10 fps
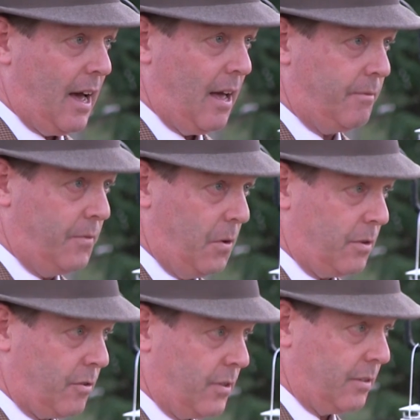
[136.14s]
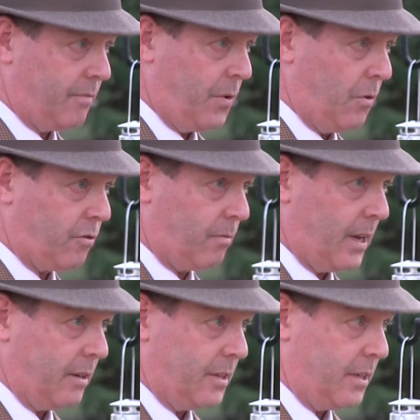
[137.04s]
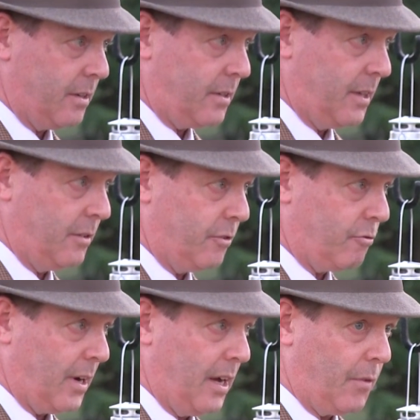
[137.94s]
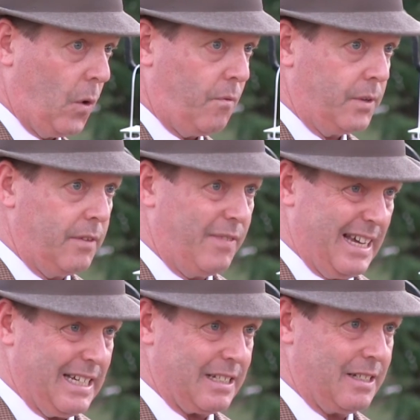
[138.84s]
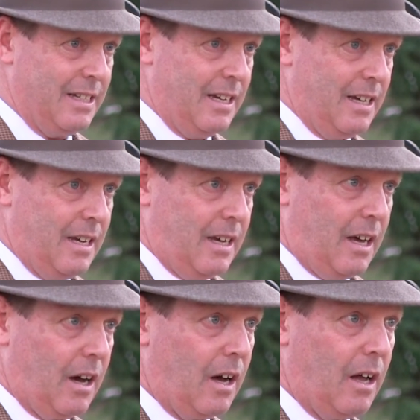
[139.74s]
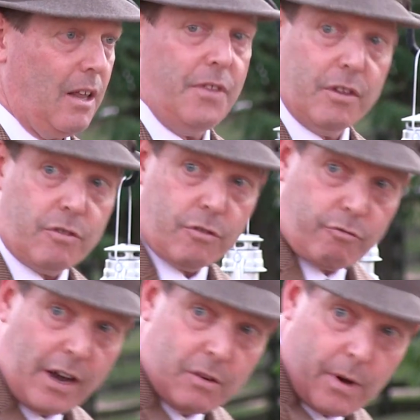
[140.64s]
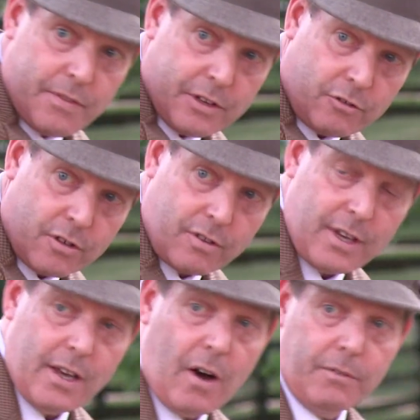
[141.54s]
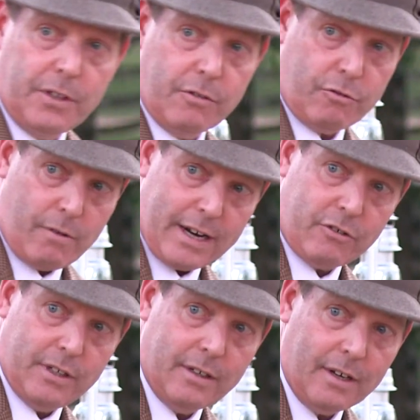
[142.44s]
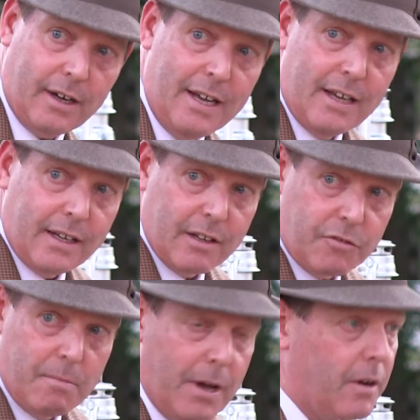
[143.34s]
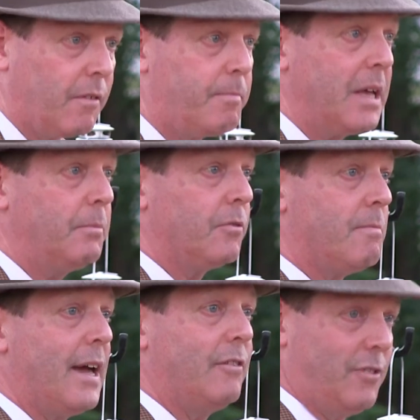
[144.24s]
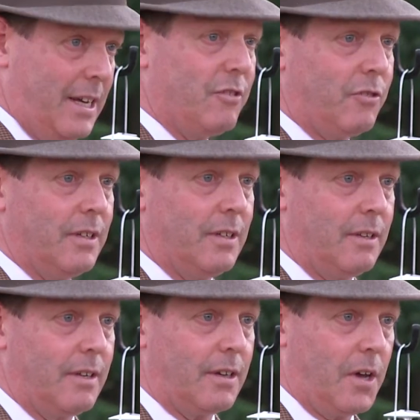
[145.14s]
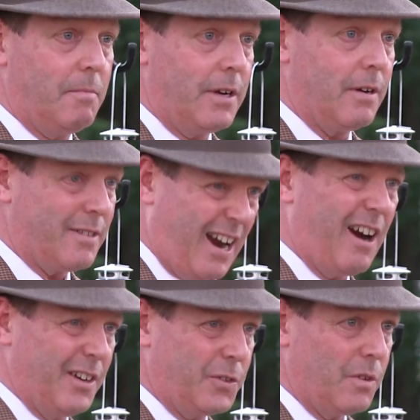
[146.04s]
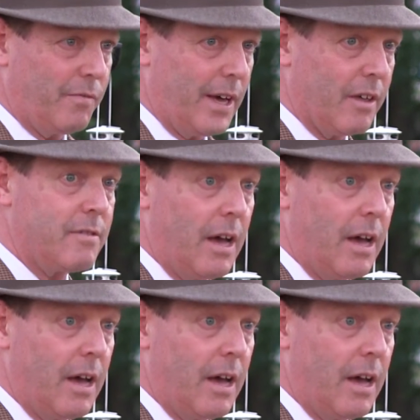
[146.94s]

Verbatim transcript: I've noticed that the folks around here tend to drive awfully fast. Uh, this straightaway that you see off this direction uh, gets the better of people's imagination and they come here entirely too fast.